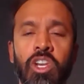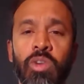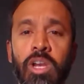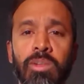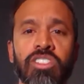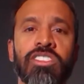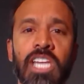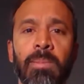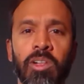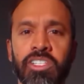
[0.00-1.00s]
We almost
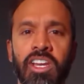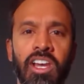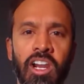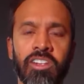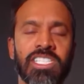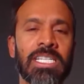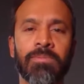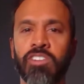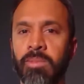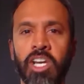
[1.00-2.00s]
doubled our team
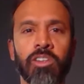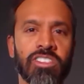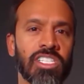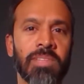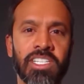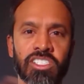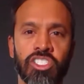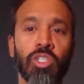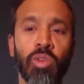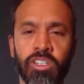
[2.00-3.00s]
from 100 something to
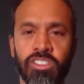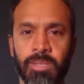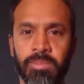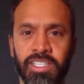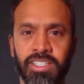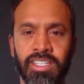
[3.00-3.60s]
200 something.